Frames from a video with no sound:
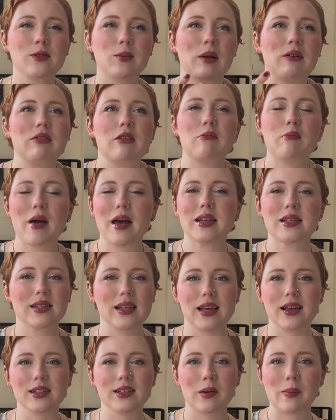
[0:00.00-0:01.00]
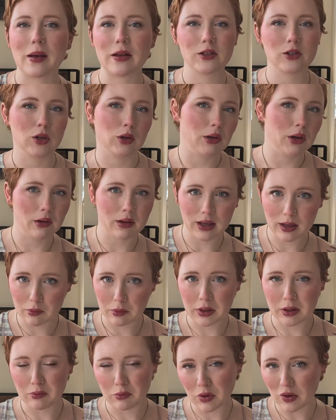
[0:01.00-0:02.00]
one of the best things about Studio
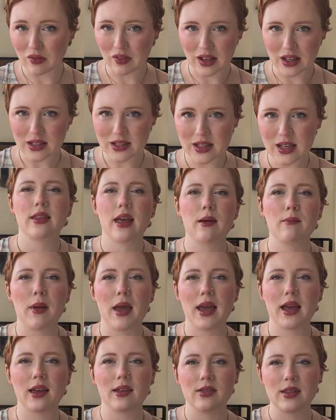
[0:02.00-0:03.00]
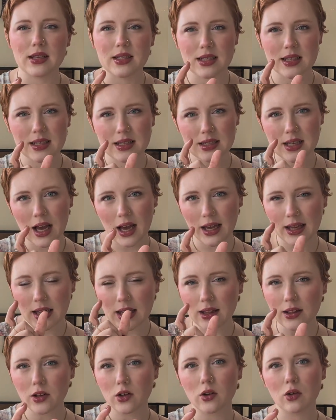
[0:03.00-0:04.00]
Ghibli movies. They make these
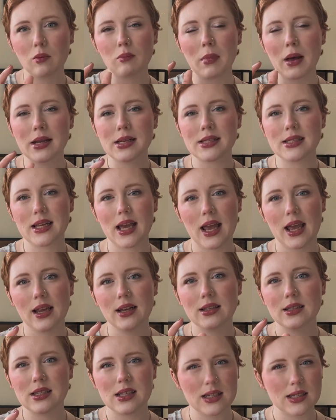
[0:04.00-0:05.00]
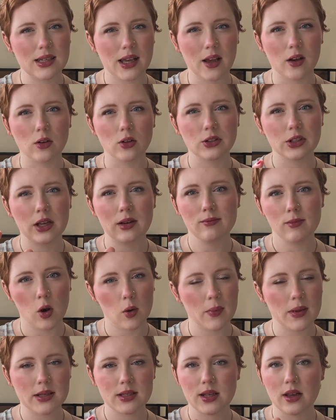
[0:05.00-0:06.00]
tiny little mundane details and
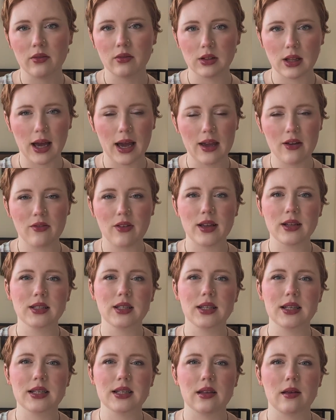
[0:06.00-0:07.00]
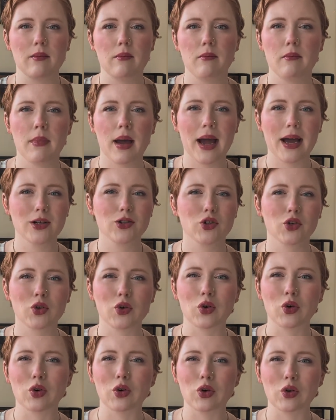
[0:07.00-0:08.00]
moments of life into these
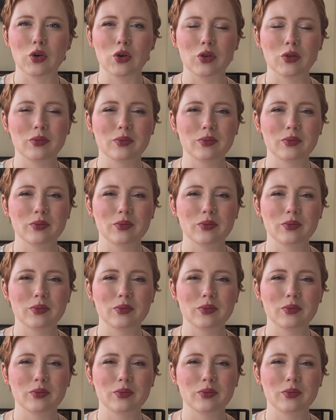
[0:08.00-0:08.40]
magical